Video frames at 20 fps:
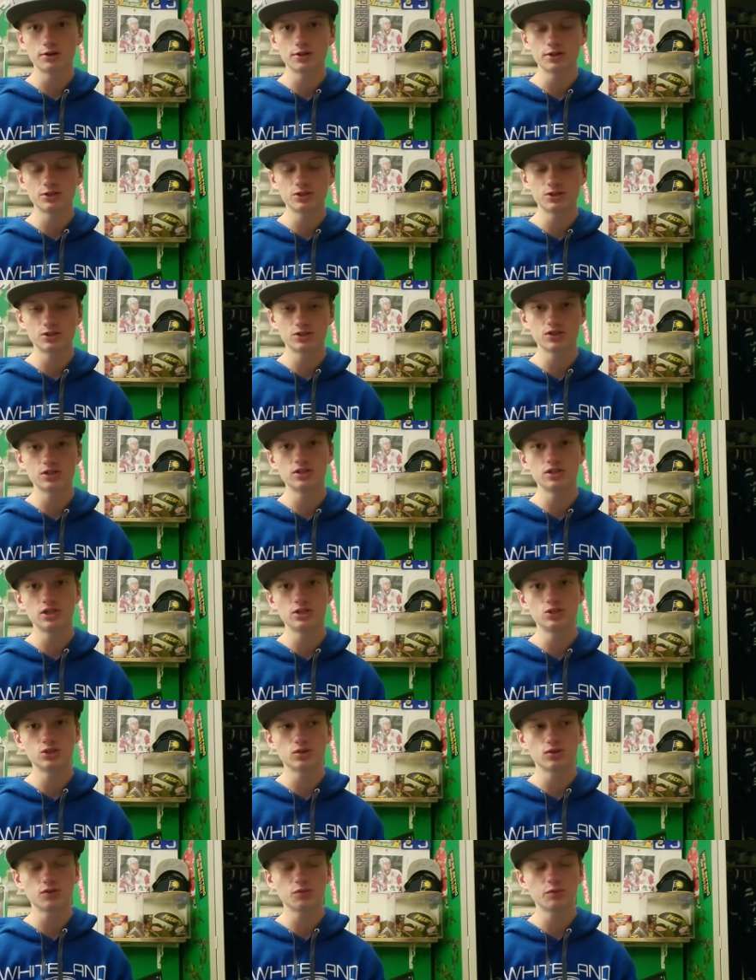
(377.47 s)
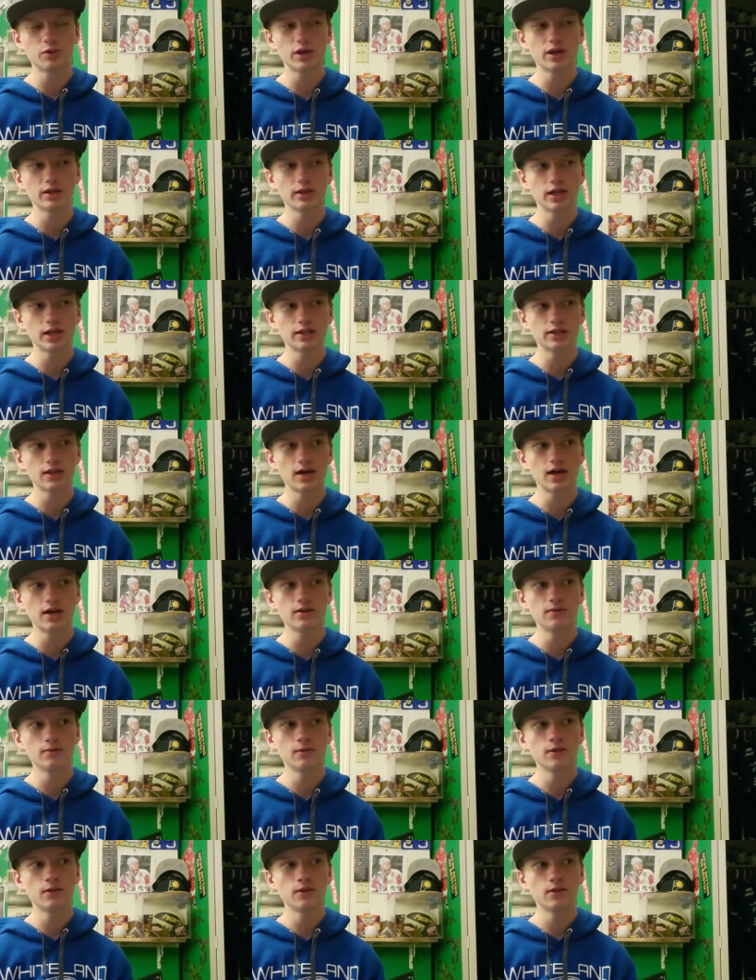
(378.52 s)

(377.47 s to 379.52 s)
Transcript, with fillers: That's just the nature of playing like that.